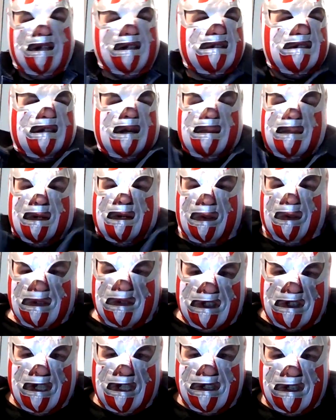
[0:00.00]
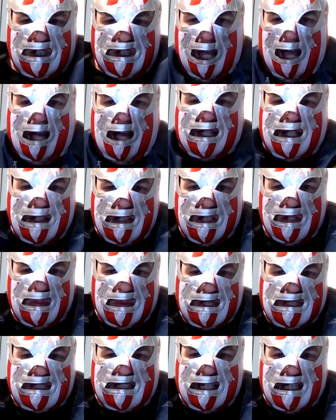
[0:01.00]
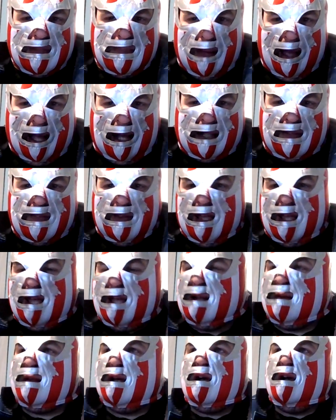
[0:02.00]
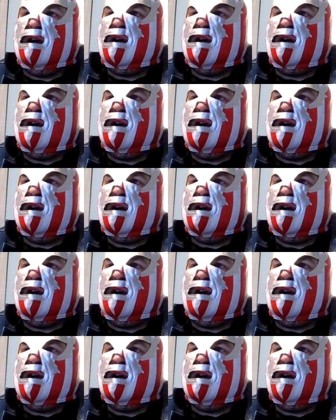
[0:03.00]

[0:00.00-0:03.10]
typical jean jacket you would see back then,